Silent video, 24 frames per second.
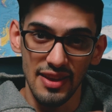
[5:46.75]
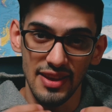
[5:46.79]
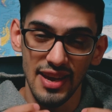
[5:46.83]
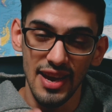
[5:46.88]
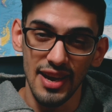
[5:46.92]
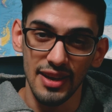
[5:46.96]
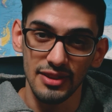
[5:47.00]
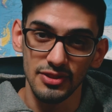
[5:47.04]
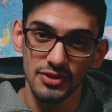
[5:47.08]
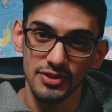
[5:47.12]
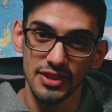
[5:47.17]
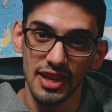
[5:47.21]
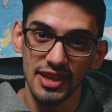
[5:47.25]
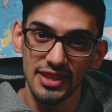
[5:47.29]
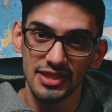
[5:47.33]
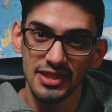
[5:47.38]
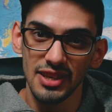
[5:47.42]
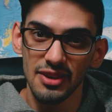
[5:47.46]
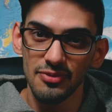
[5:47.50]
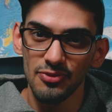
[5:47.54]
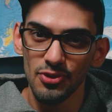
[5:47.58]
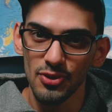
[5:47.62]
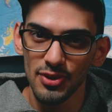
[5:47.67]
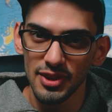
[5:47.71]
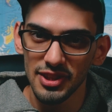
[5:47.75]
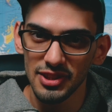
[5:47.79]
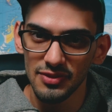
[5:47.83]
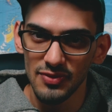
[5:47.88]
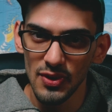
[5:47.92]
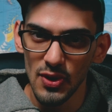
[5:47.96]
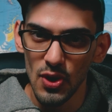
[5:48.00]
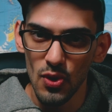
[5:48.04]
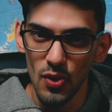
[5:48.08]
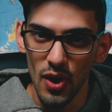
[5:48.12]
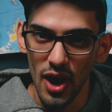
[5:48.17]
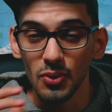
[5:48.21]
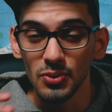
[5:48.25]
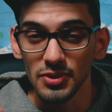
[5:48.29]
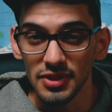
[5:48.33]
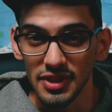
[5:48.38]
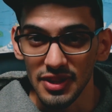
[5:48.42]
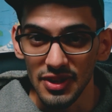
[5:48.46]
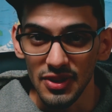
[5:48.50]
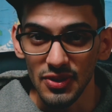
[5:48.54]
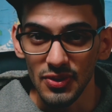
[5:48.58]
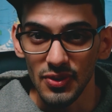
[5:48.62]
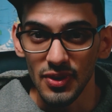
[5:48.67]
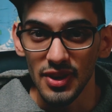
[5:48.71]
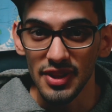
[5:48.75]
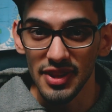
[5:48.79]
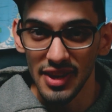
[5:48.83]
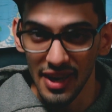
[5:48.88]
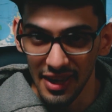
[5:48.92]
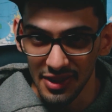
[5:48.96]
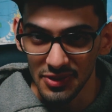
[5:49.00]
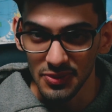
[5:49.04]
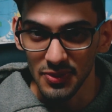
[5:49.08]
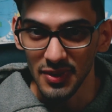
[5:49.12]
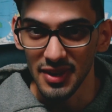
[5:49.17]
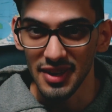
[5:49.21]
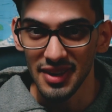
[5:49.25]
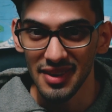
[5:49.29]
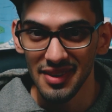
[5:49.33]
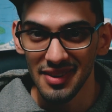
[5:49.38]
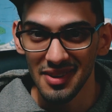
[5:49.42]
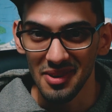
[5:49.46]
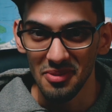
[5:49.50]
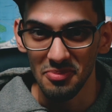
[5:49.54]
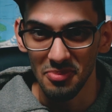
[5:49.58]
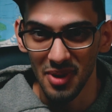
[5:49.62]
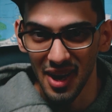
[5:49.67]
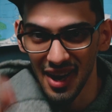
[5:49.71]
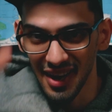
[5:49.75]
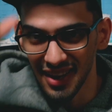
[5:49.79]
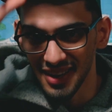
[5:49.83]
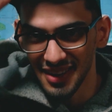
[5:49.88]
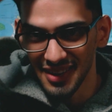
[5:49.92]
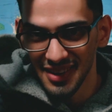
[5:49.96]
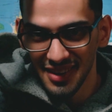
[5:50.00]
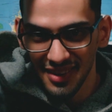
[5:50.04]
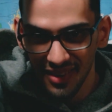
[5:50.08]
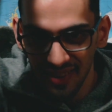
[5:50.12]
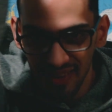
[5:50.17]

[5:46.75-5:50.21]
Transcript: yeah, that is it for this video. I will see you in the next one. Bye.